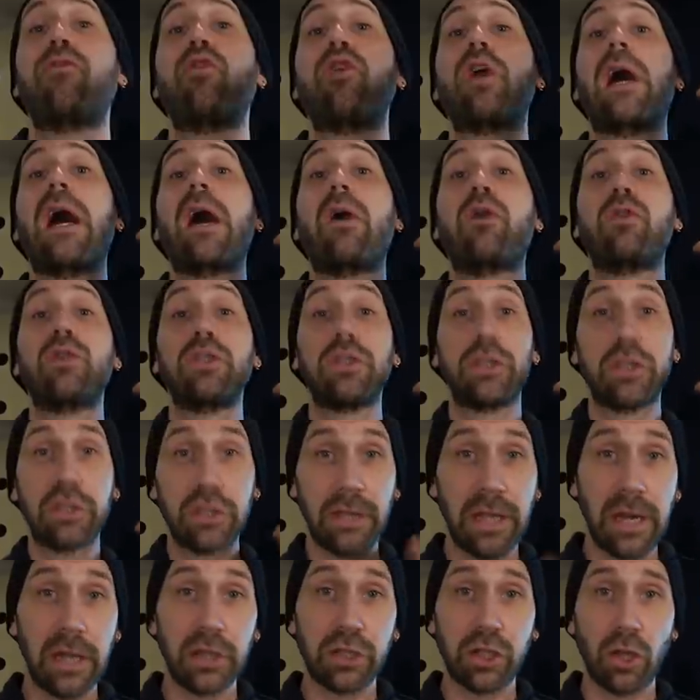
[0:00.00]
for our
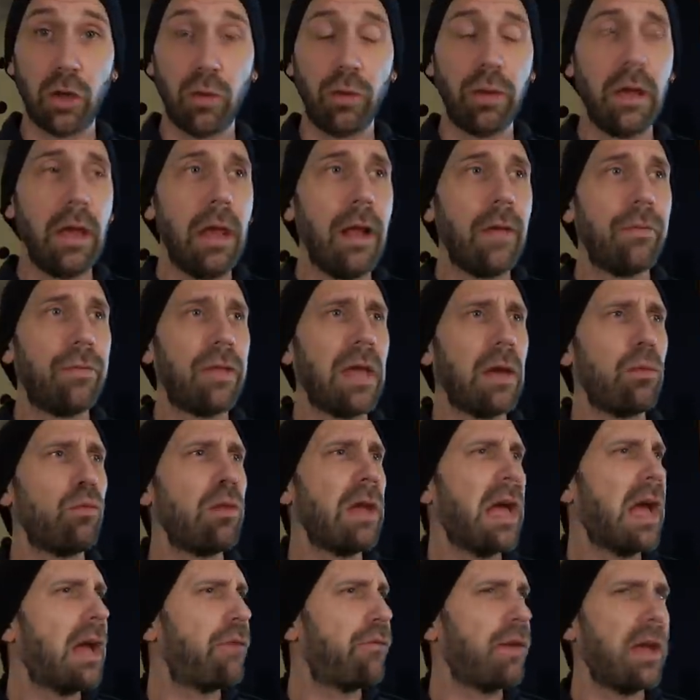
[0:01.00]
snare tone. Then
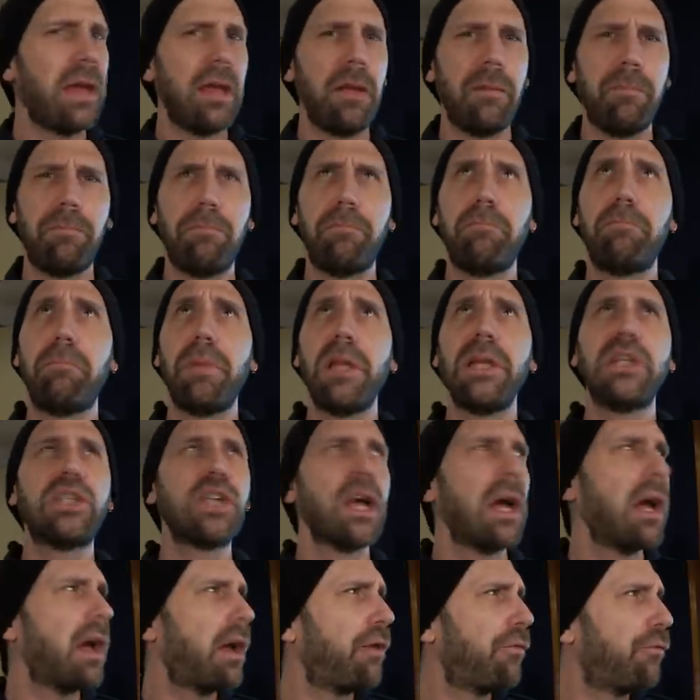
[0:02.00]
we have a
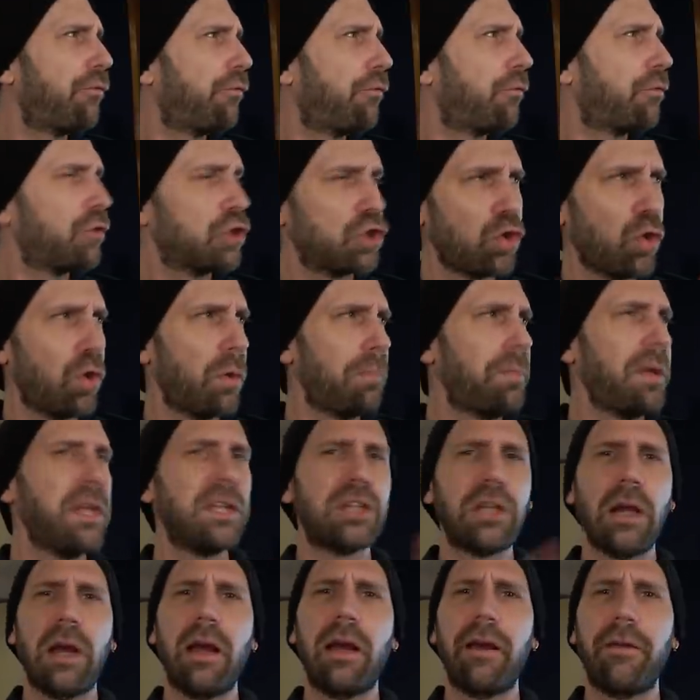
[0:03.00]
Shure
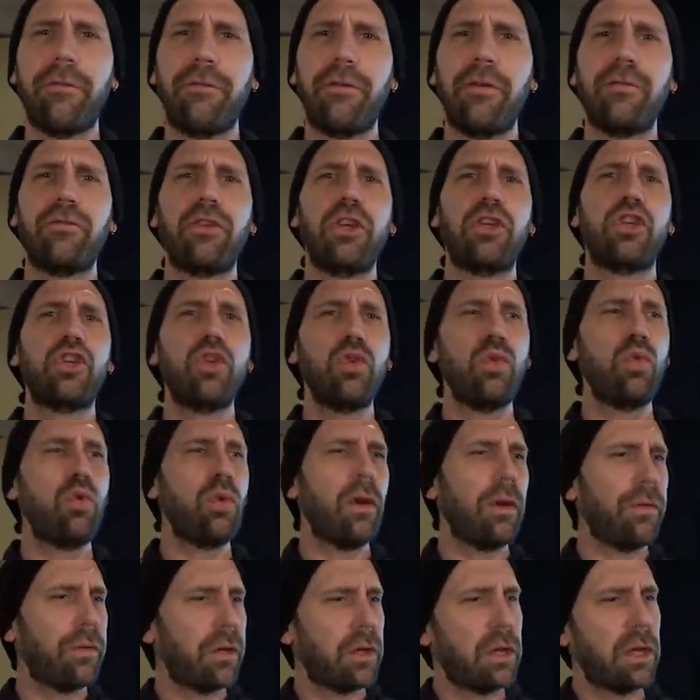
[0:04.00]
Beta
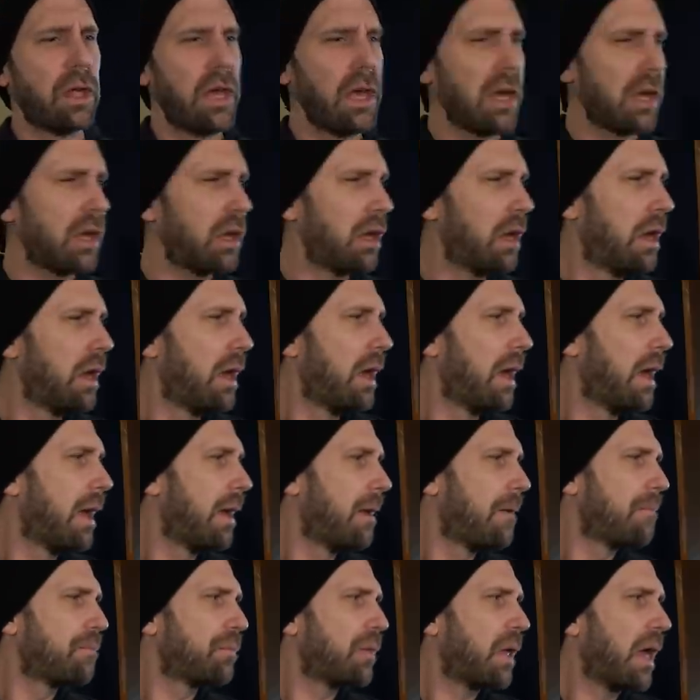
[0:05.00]
52 and the kick.
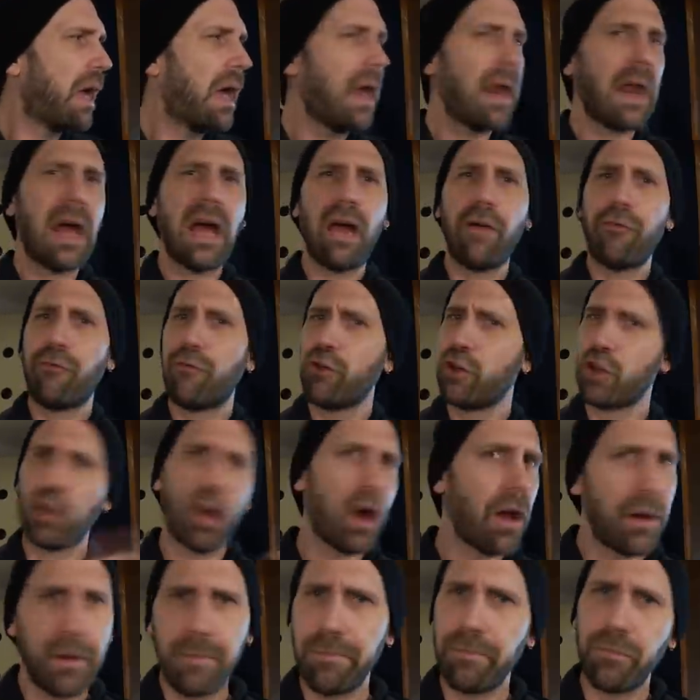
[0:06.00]
And I've
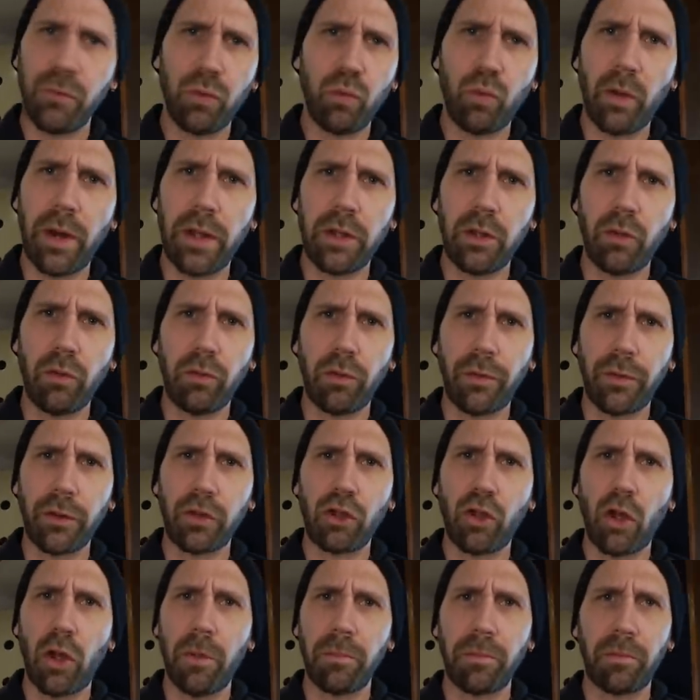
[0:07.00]
forgotten what I use on the
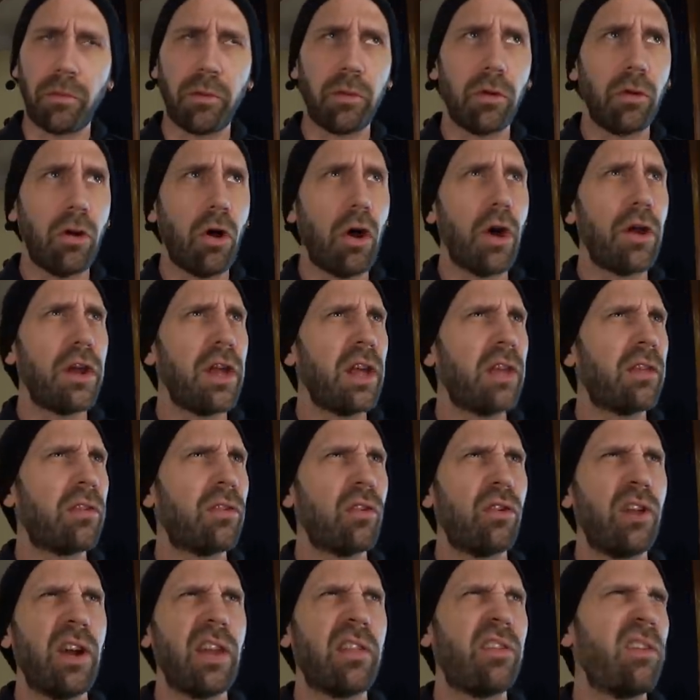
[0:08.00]
toms.
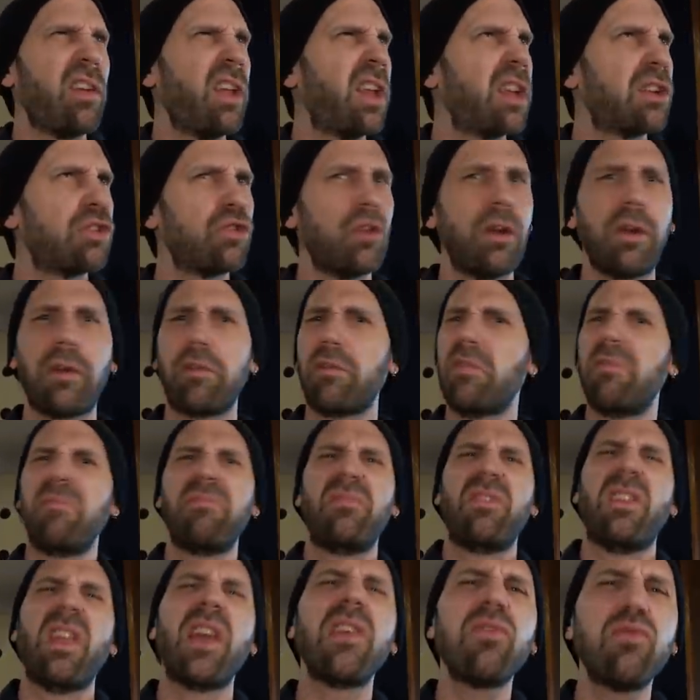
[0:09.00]
Audix or SE Electronics.
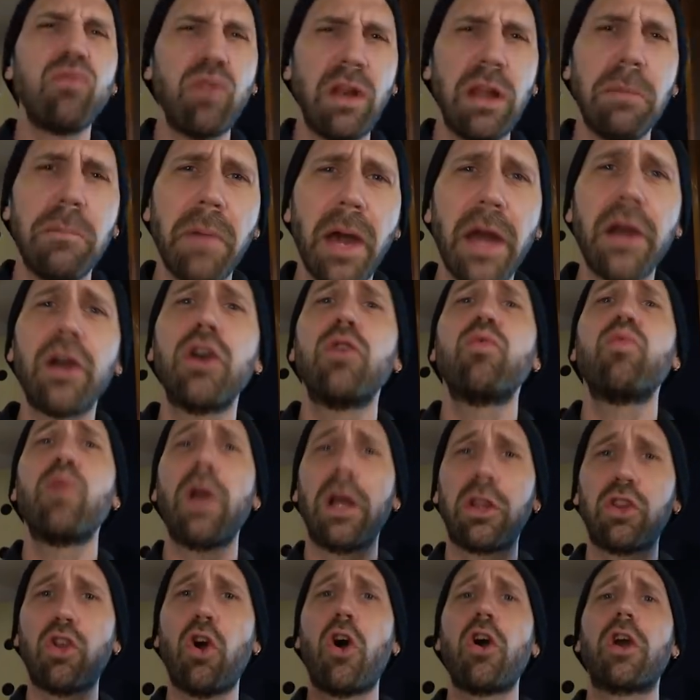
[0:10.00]
Doesn't really matter.
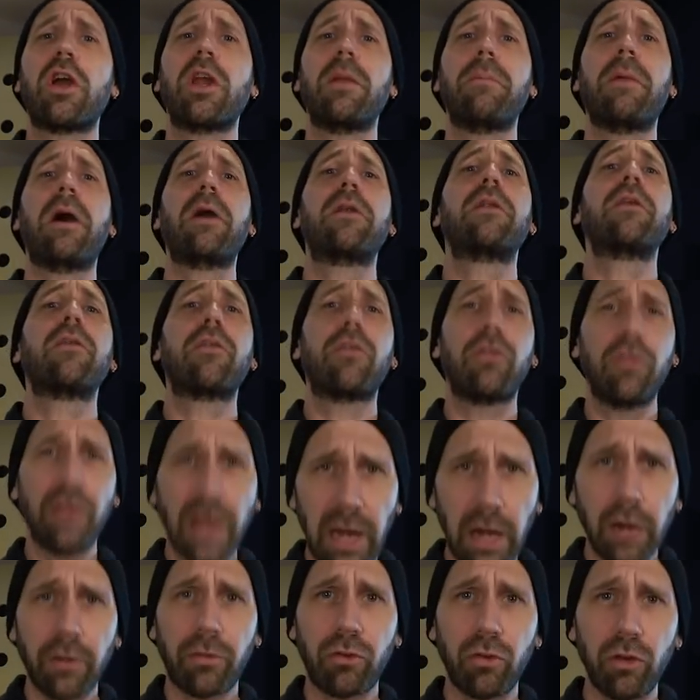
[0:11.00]
We are talking about
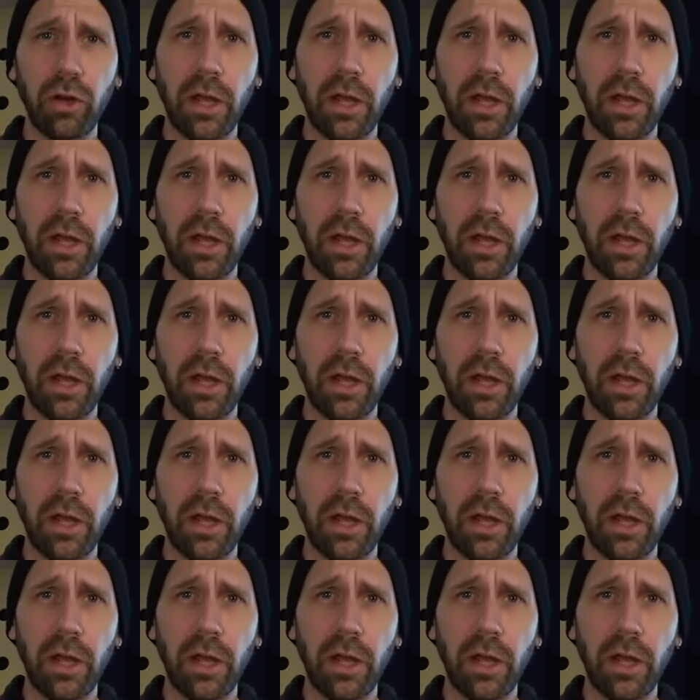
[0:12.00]
snares